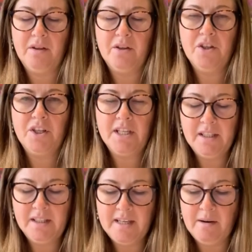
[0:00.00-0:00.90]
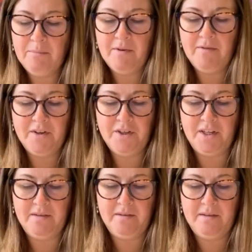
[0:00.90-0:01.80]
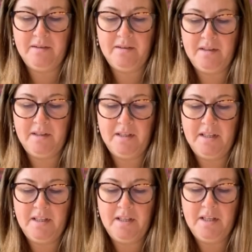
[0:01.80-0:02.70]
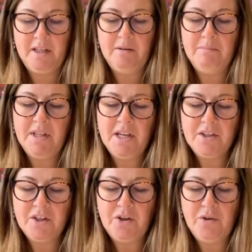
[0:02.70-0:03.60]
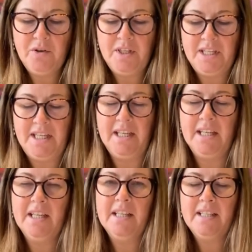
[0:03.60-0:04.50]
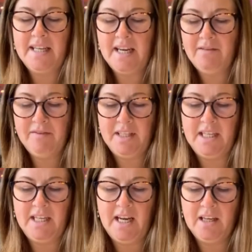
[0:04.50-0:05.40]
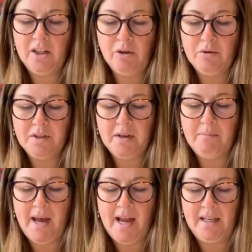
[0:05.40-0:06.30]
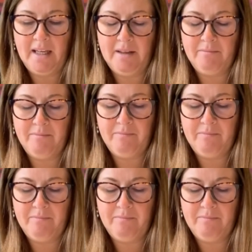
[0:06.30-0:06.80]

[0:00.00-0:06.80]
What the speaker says: shield and provision, be their security, safety and close companion.